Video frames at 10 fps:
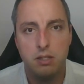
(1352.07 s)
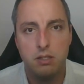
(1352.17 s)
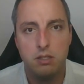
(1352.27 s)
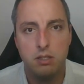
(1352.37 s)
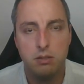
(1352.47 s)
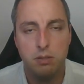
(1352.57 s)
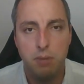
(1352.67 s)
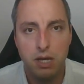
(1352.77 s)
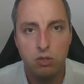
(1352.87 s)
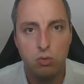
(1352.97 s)
the
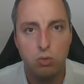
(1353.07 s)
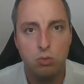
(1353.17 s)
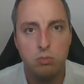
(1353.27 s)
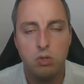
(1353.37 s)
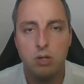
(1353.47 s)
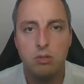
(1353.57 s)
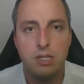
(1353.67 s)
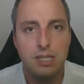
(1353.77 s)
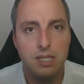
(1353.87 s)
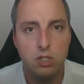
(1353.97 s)
bathroom, around
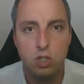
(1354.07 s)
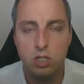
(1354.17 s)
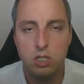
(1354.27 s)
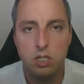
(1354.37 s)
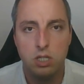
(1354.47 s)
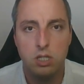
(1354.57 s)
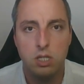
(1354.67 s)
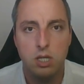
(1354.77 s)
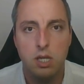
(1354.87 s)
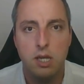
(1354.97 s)
the kitchen,